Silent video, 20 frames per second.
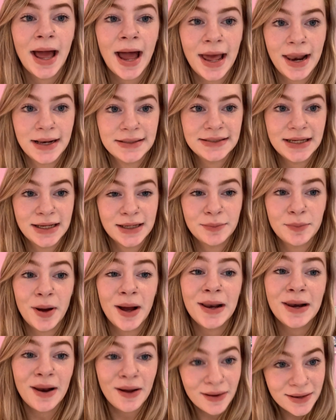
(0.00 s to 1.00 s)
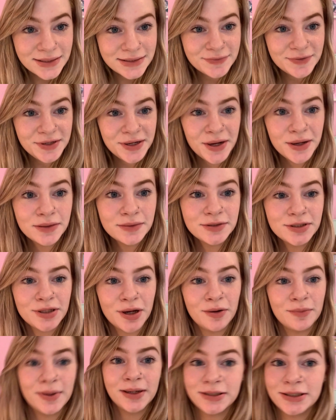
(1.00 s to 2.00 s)
editing my last video, so
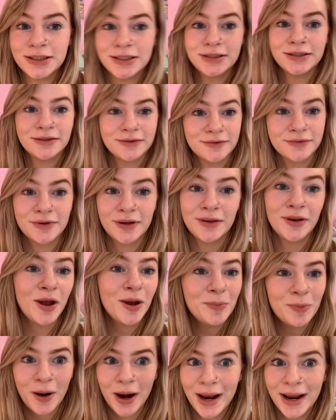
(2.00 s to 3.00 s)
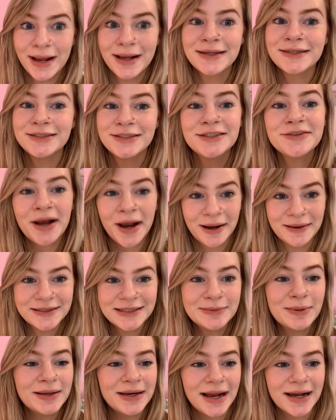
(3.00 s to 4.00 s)
I'm literally no break, straight on
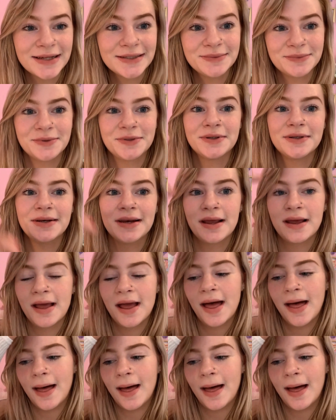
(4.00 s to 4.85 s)
to my next one.